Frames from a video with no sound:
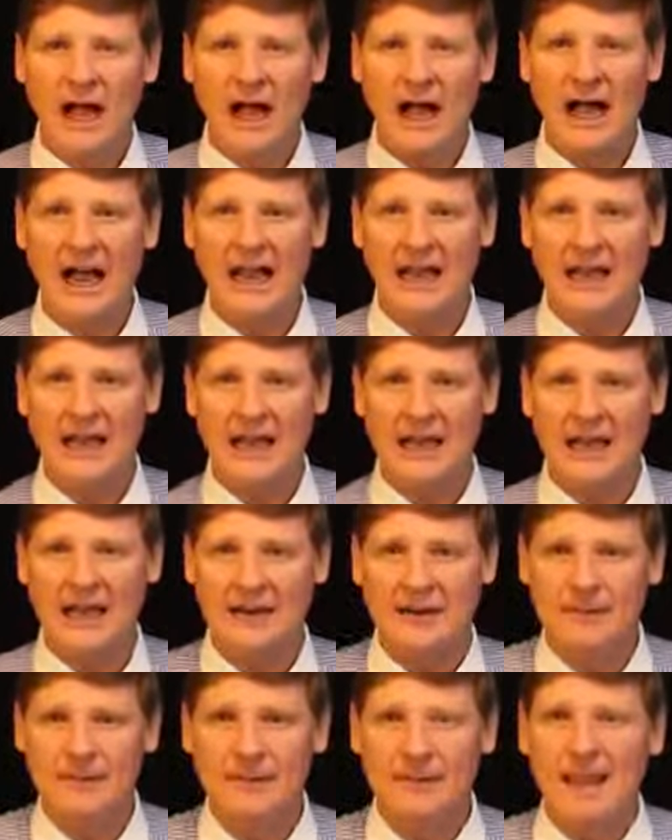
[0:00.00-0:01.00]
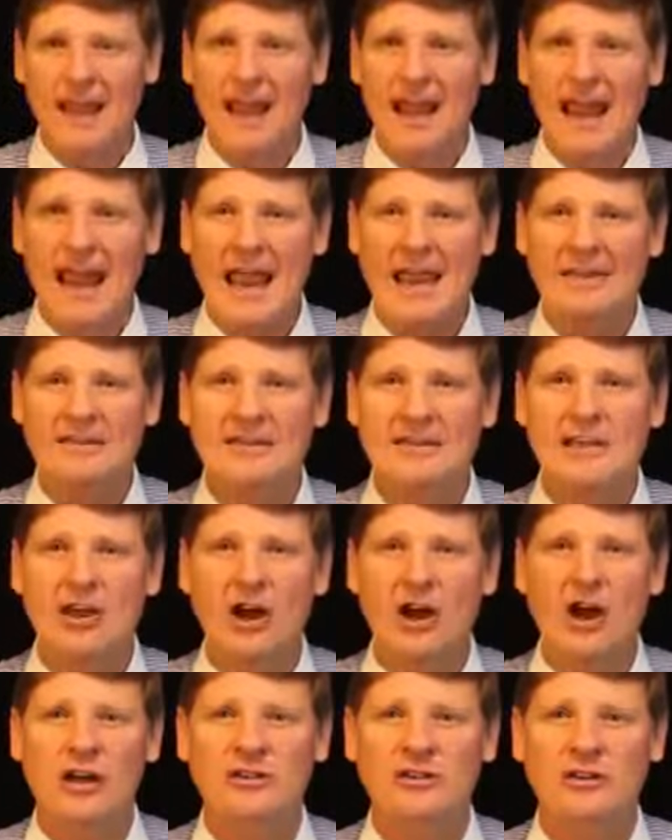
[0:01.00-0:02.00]
I like an
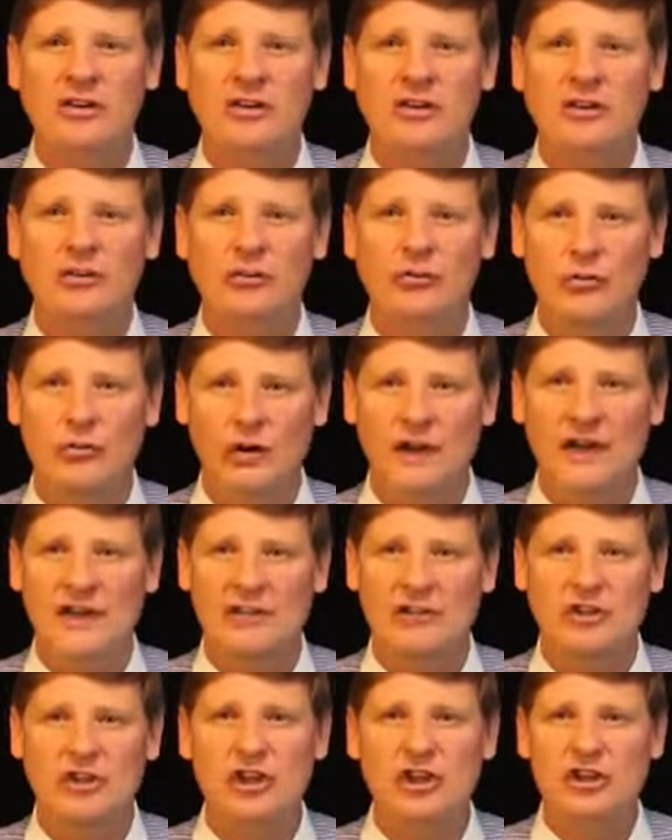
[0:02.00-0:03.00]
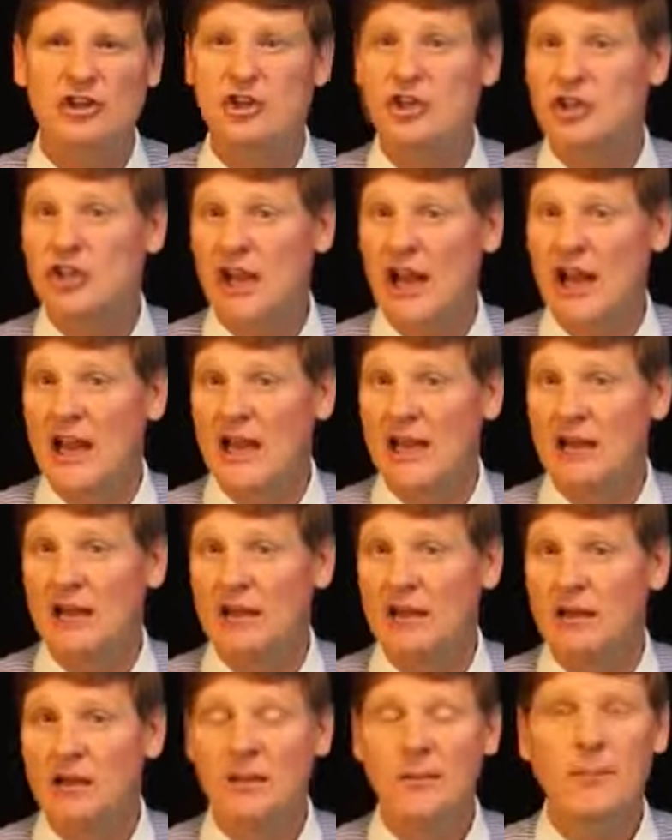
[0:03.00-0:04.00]
antioxidant-rich
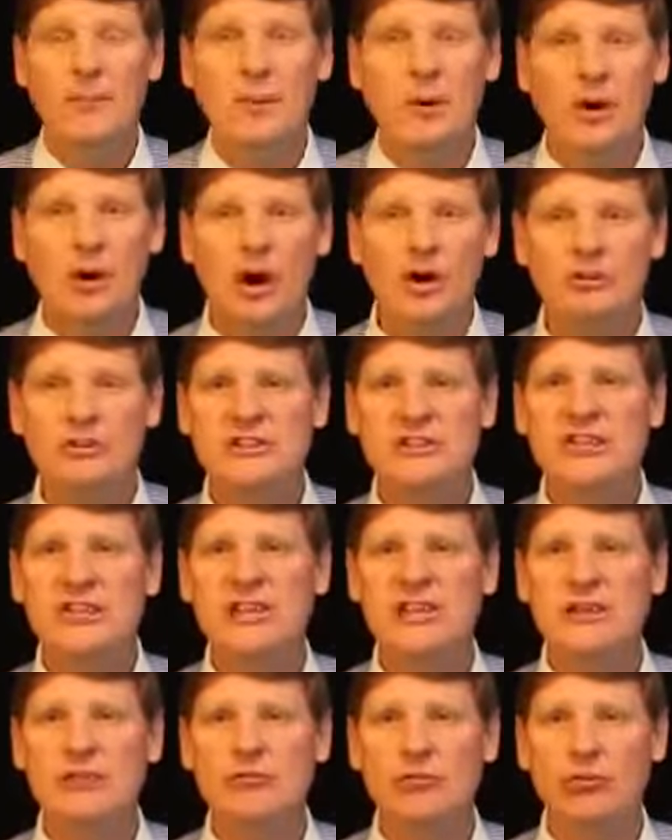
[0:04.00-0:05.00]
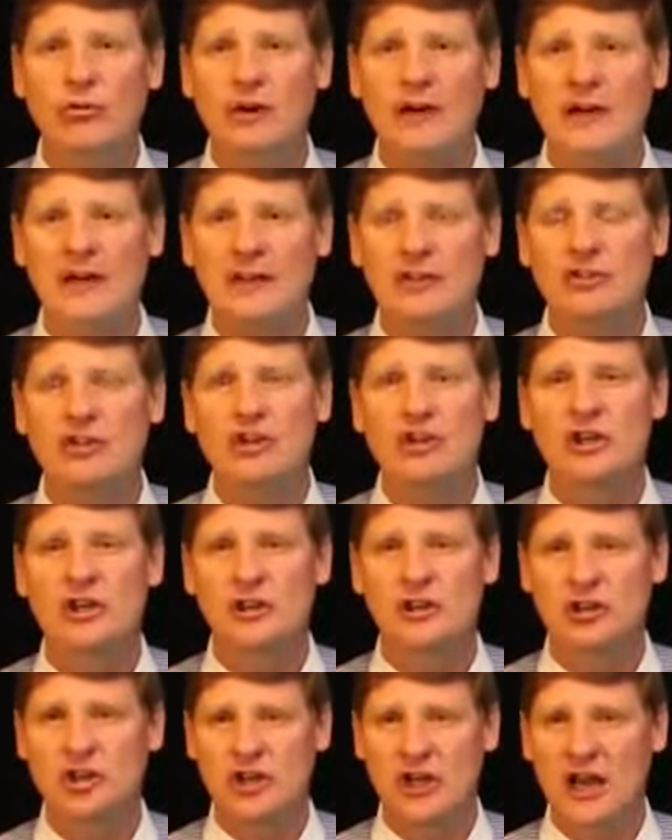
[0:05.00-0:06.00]
shake. Protein-rich
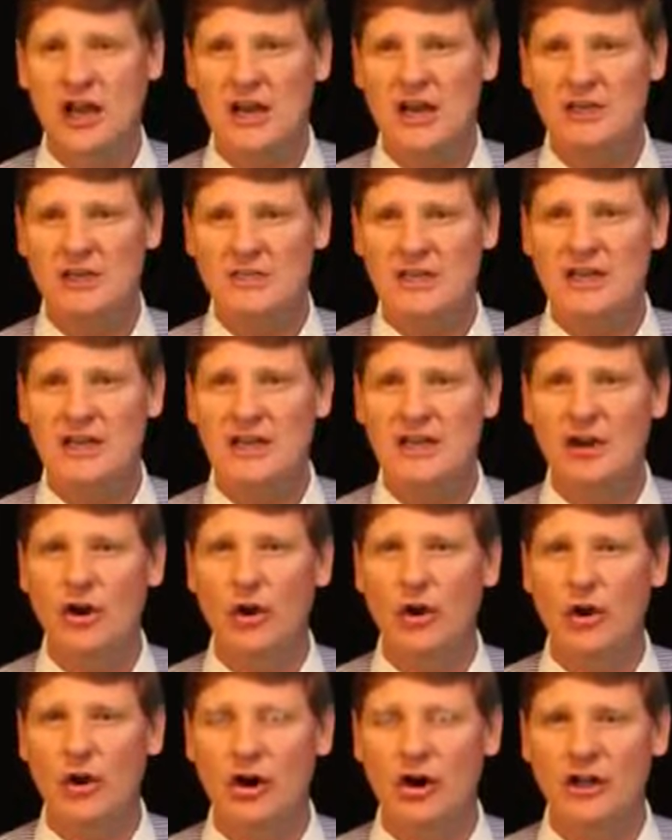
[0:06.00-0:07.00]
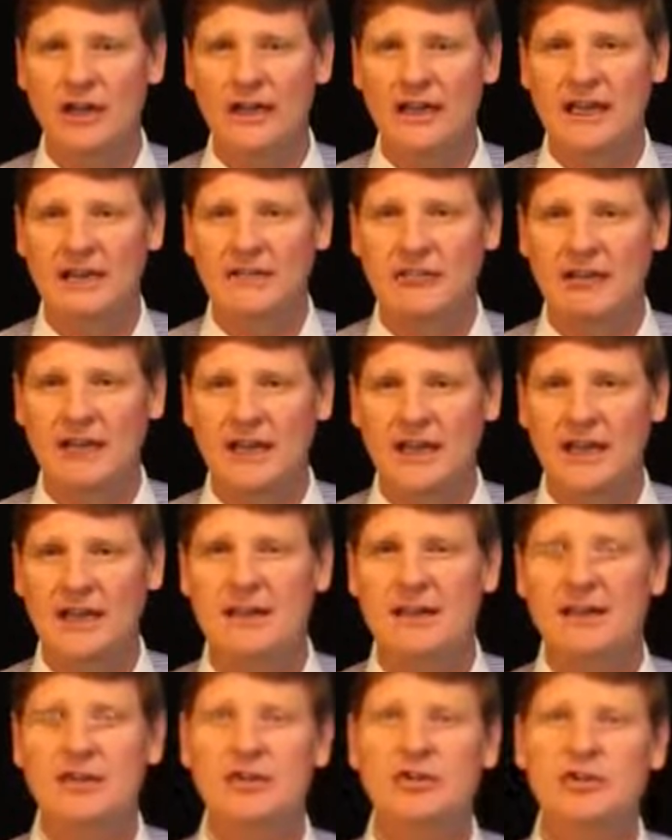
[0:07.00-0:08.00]
shake taken orally every
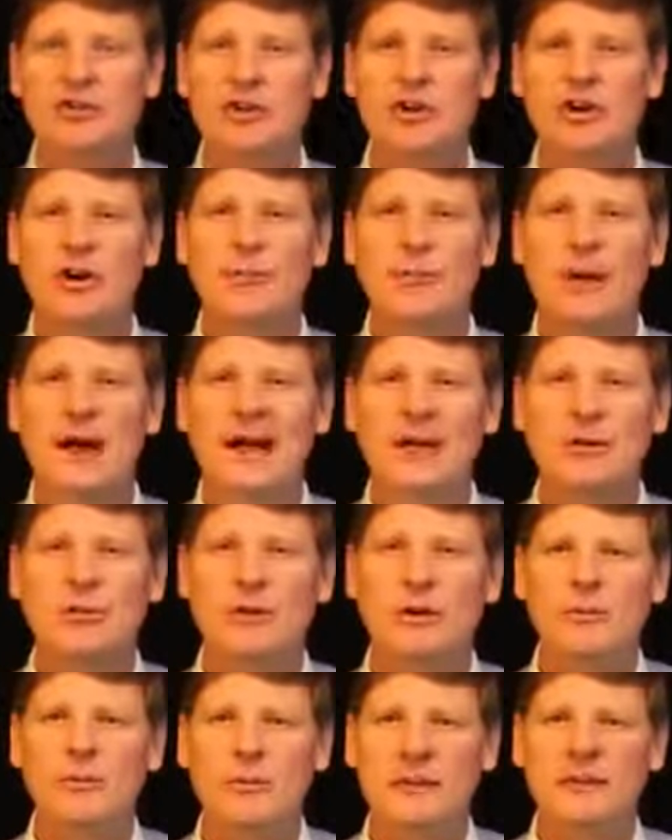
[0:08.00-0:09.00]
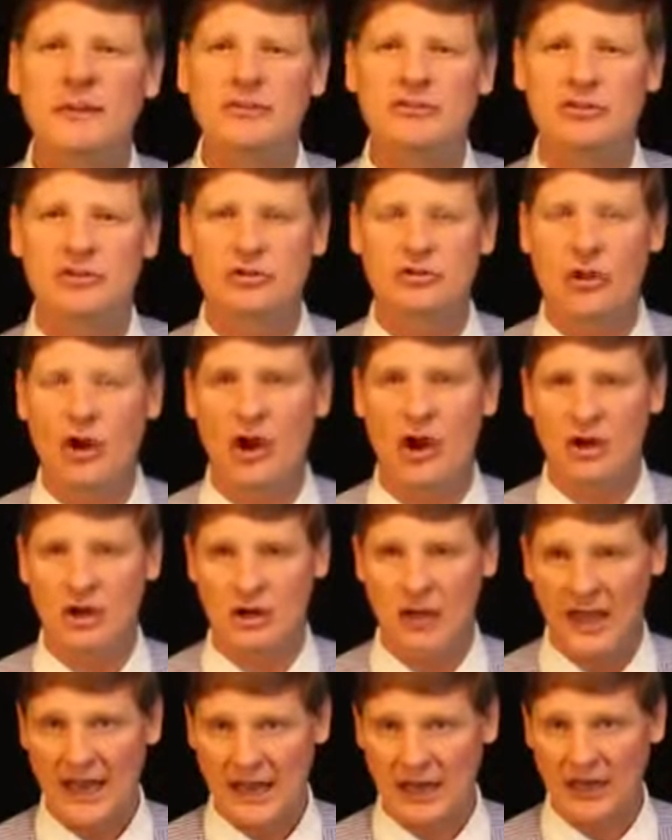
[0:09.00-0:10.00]
day so your body will build
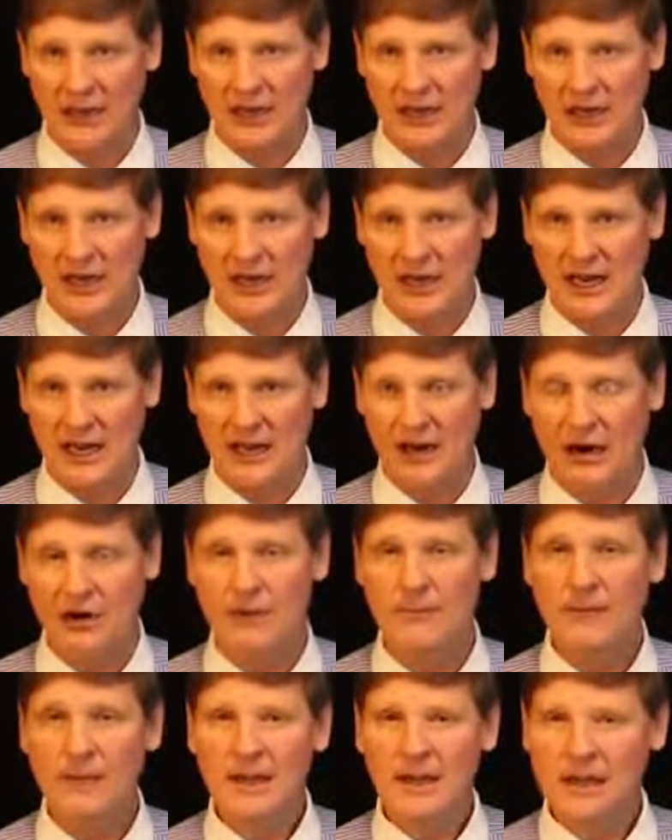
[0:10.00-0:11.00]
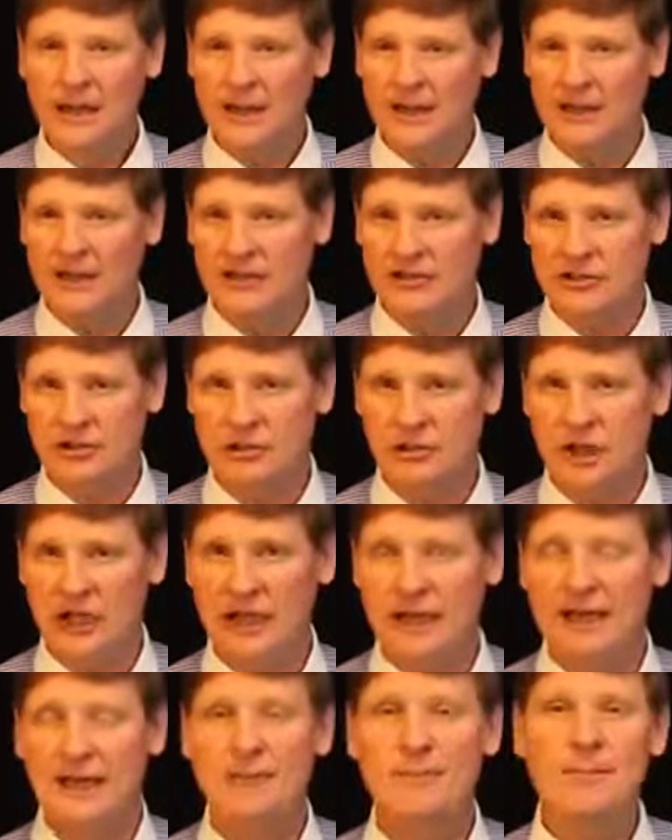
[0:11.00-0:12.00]
strong, healthy hair. I also
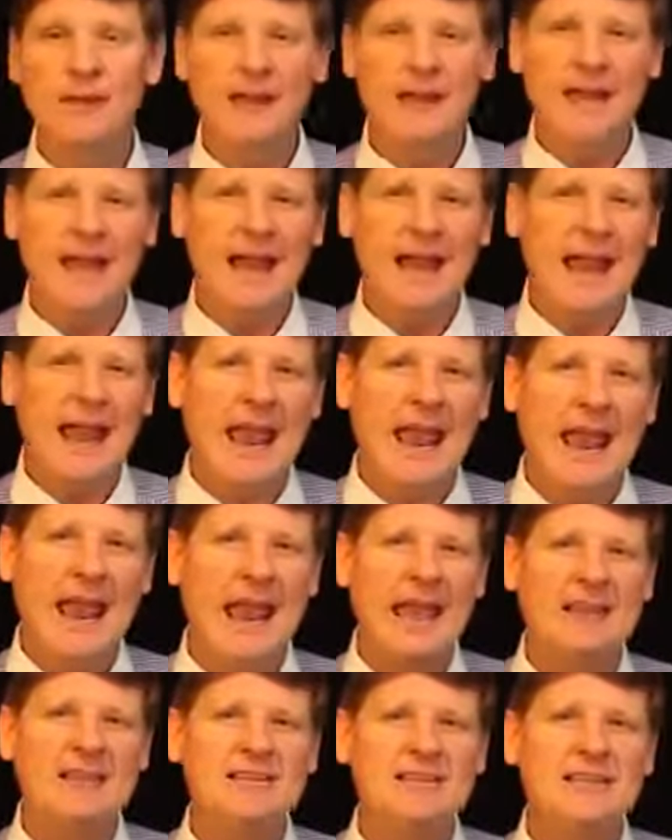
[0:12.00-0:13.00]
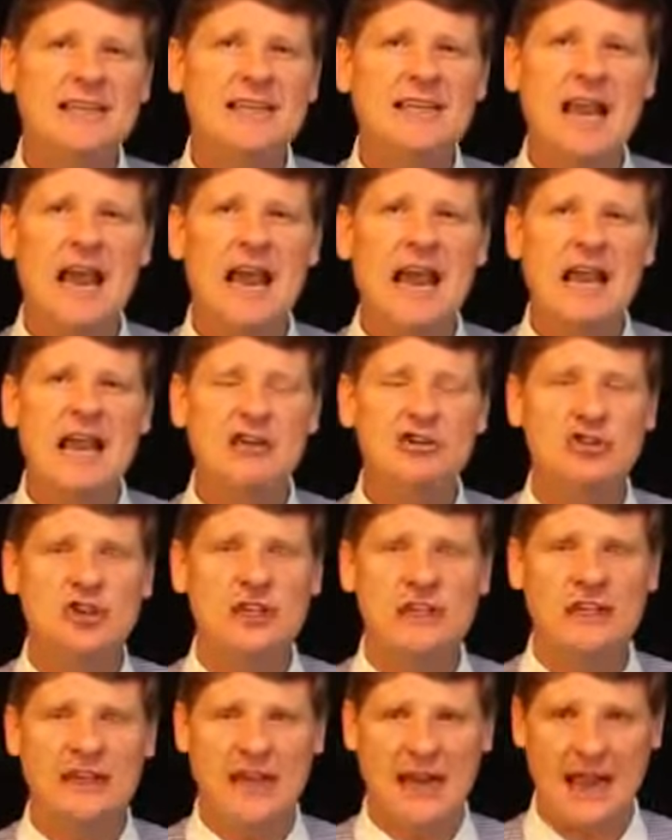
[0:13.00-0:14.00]
like an
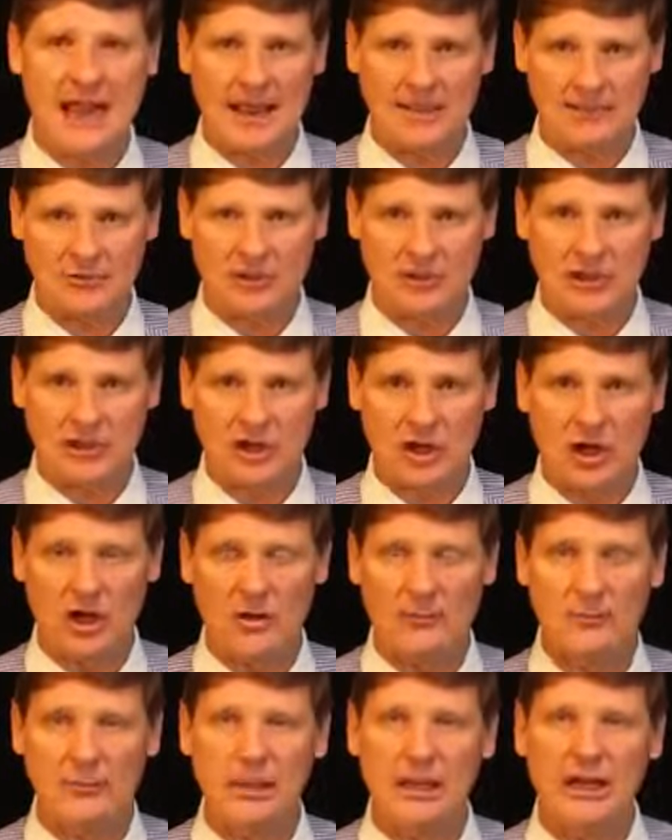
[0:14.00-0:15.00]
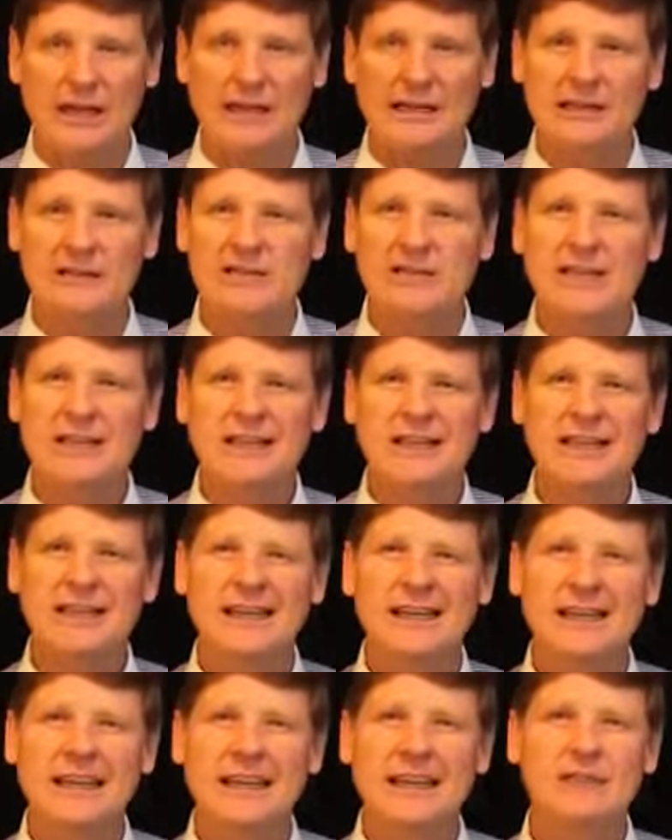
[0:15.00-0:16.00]
anti-aging capsule complex
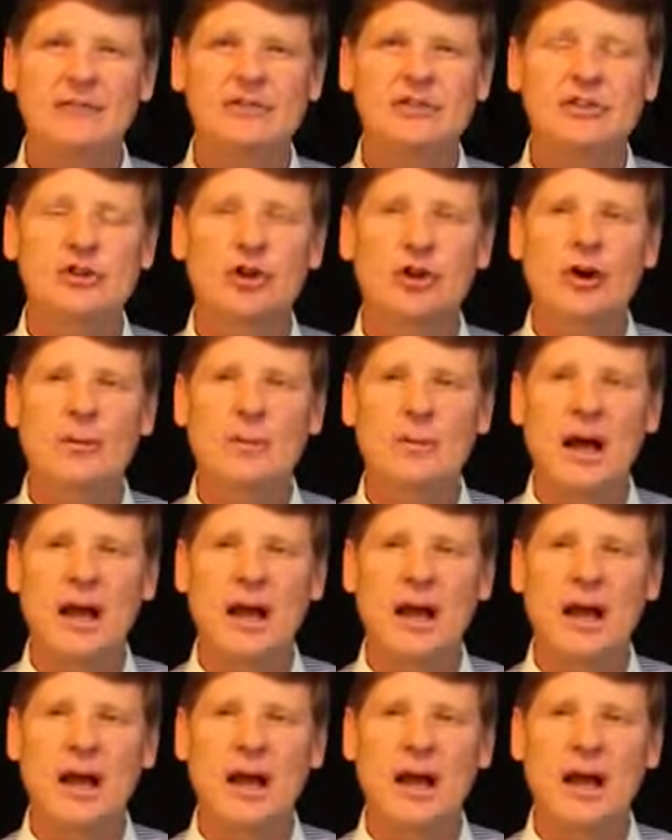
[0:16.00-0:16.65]
that gives your